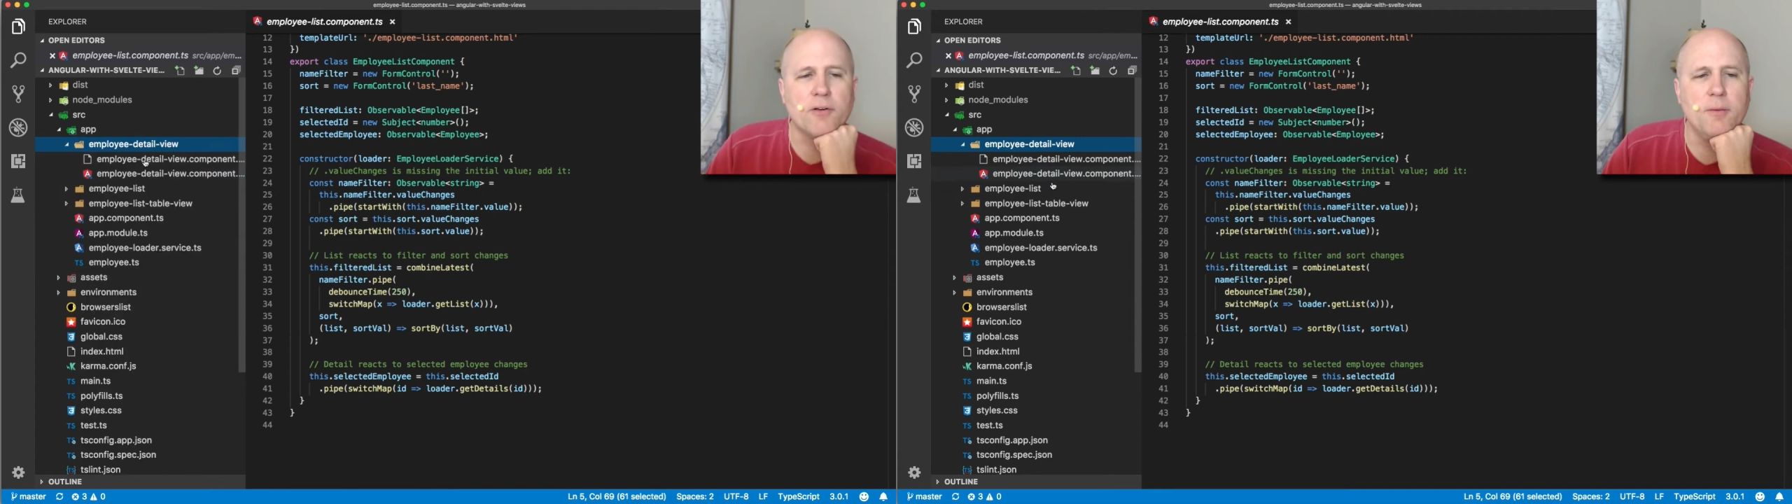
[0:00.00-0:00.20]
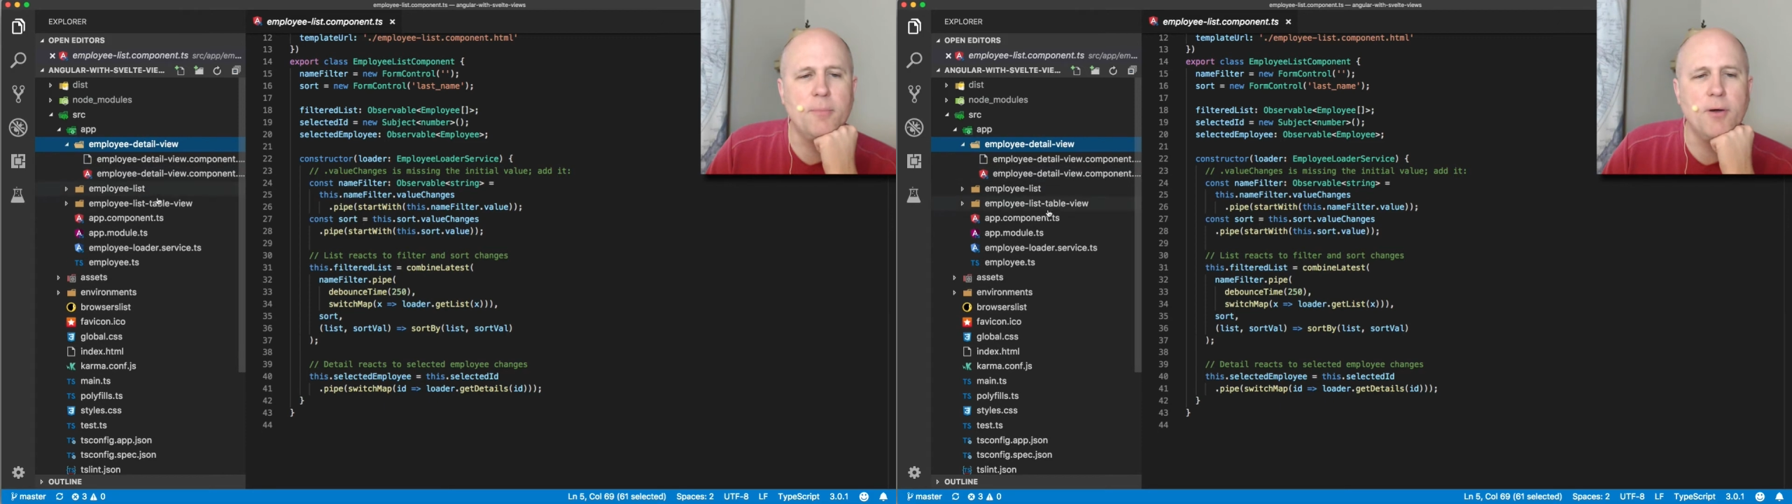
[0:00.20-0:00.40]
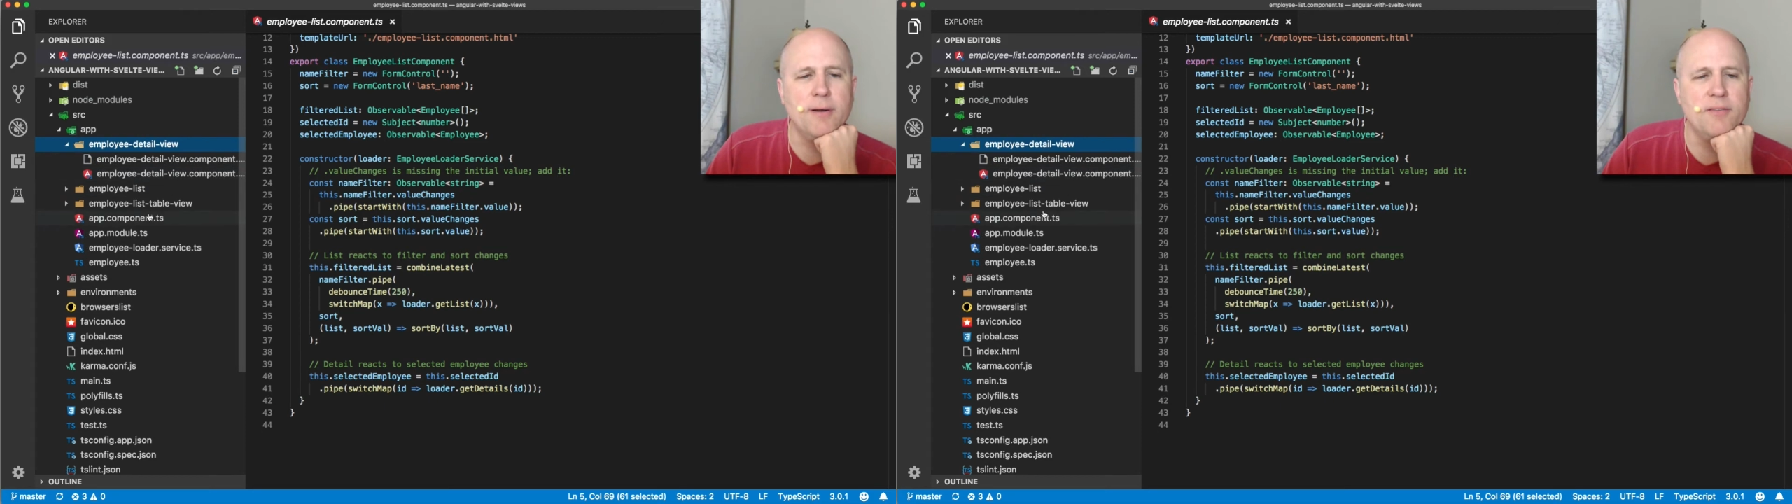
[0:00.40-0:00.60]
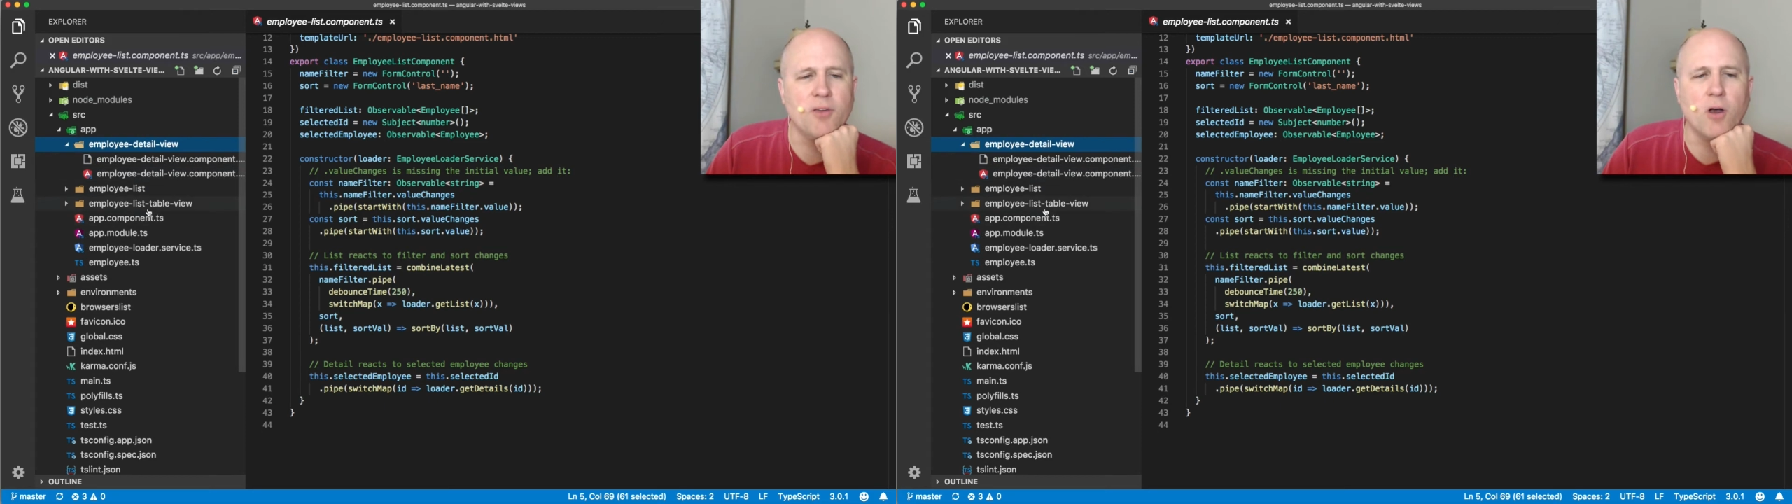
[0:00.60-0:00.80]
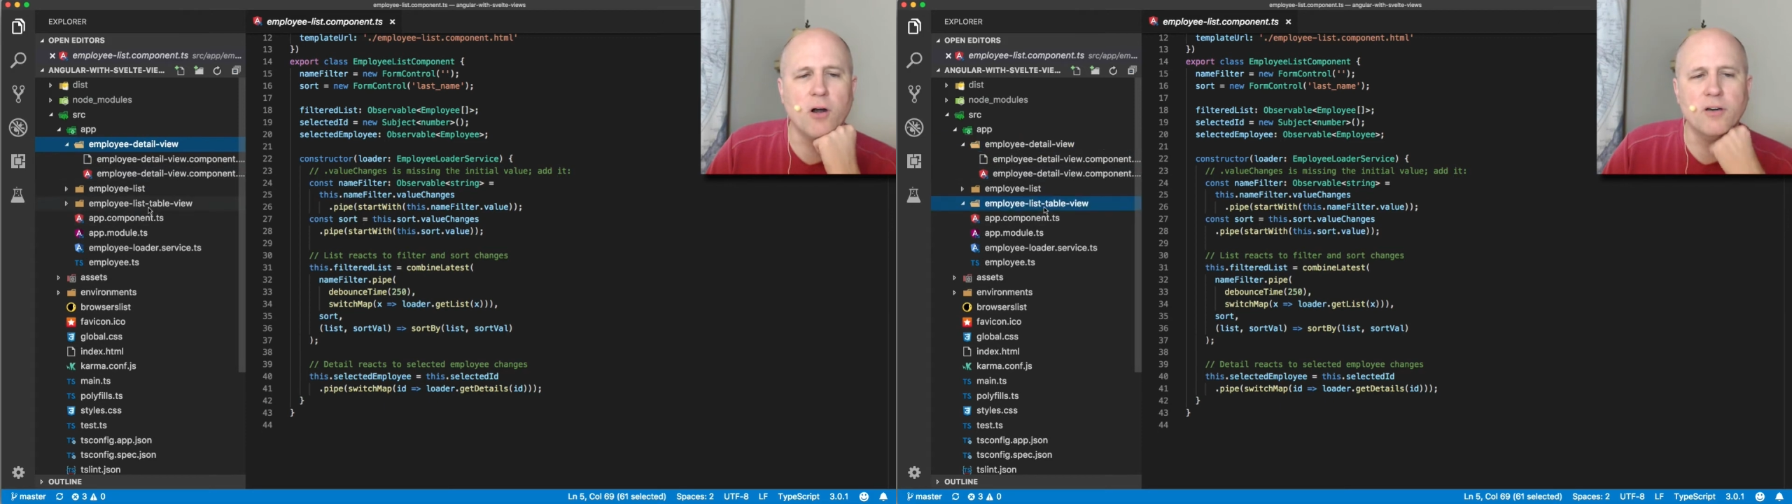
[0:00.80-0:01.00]
components
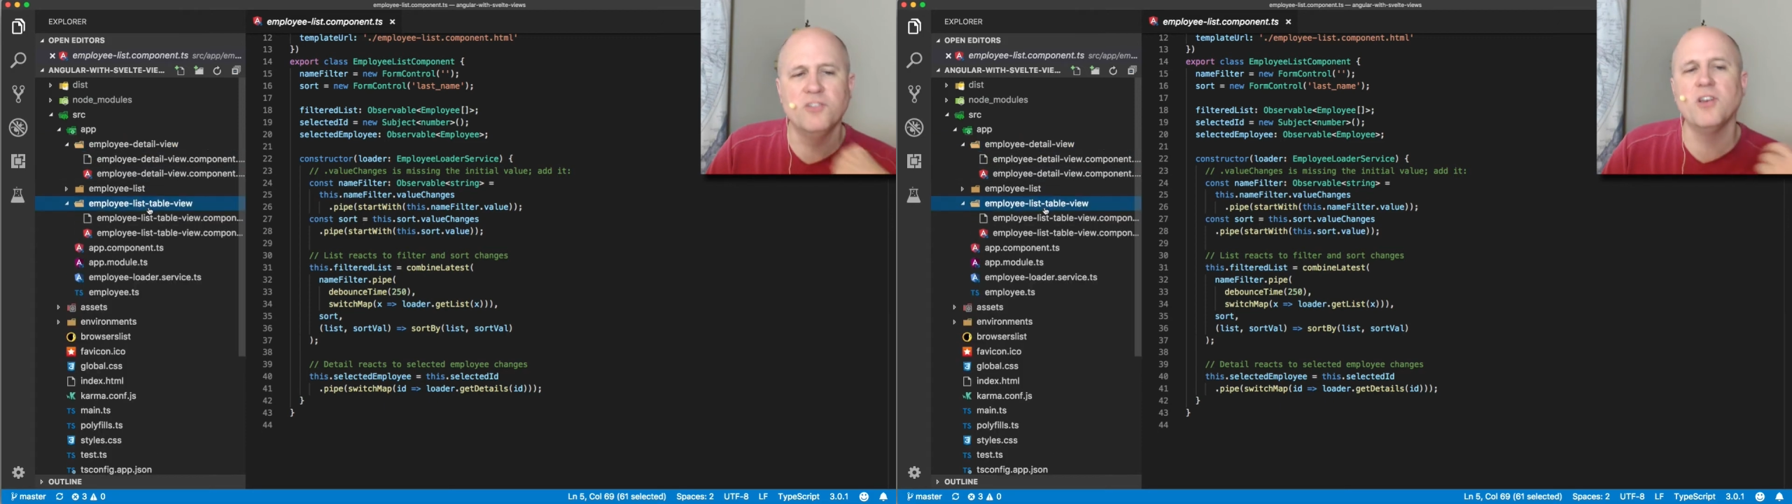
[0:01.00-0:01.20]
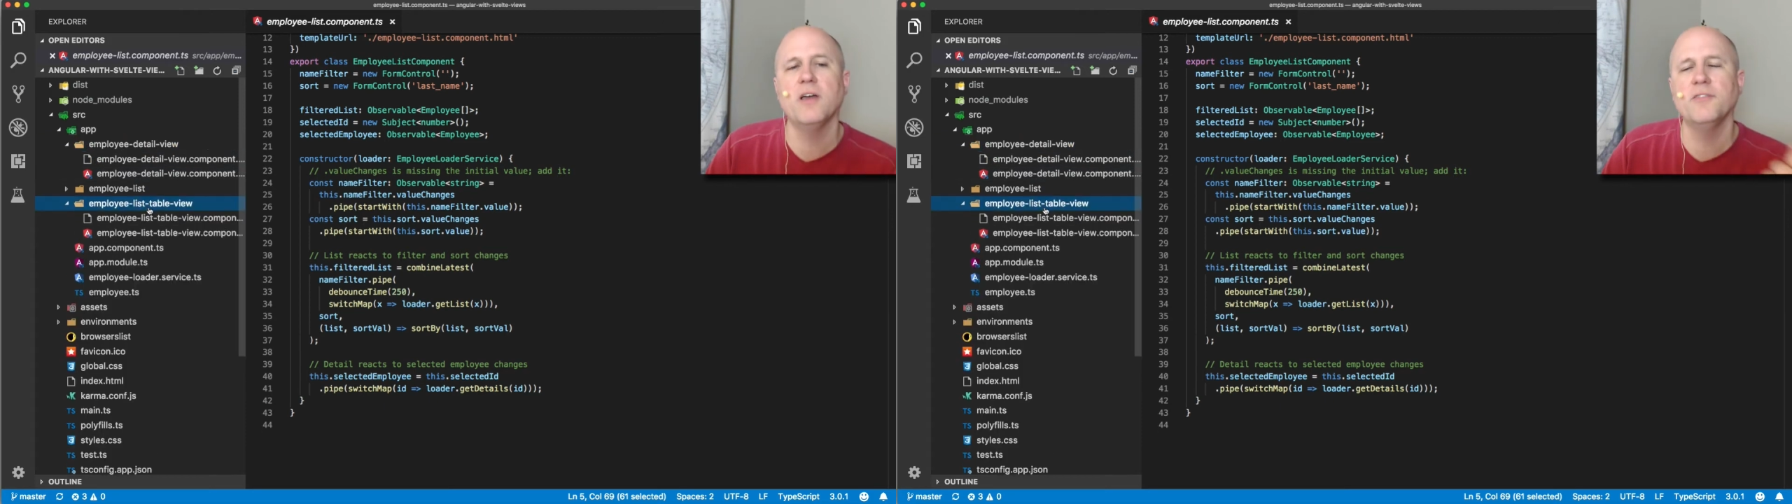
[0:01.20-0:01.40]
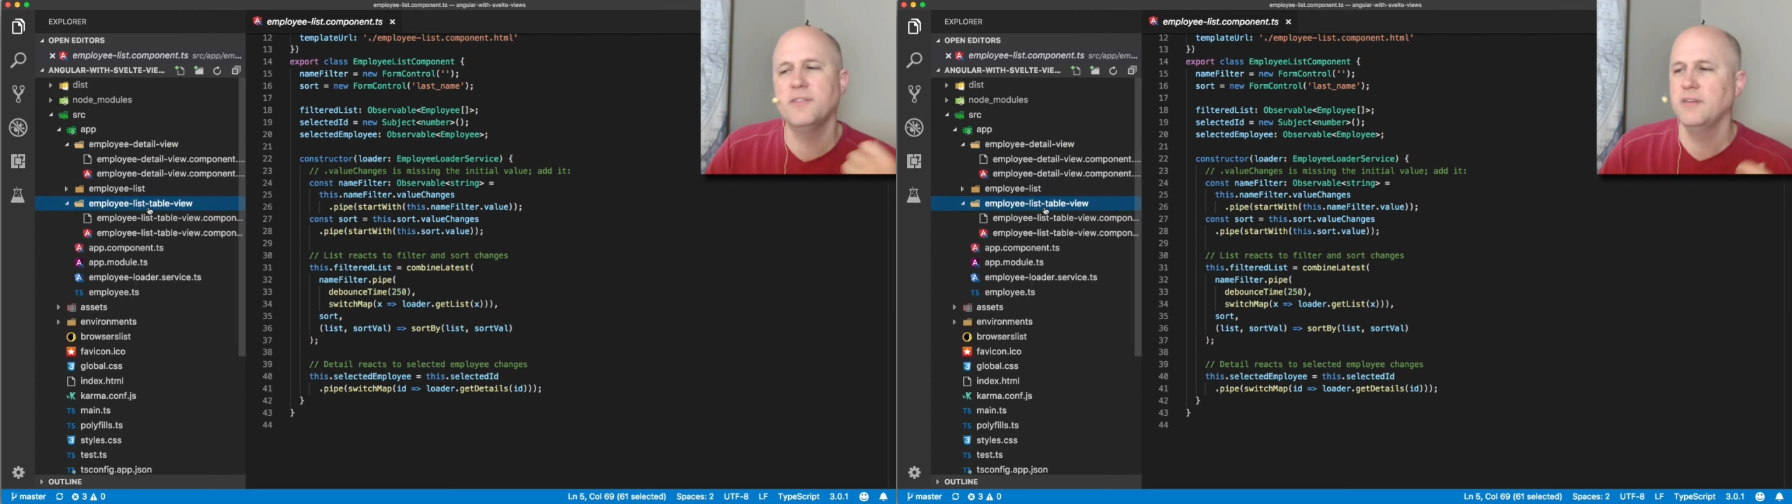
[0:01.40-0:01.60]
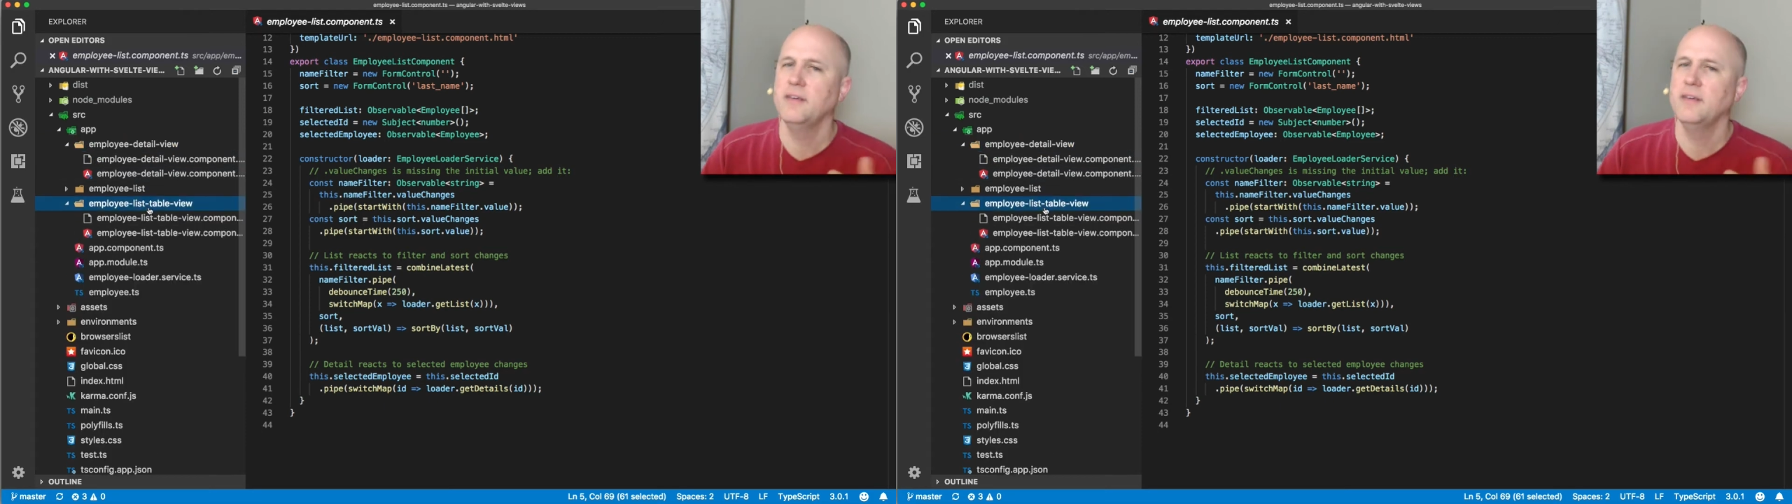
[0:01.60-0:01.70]
are just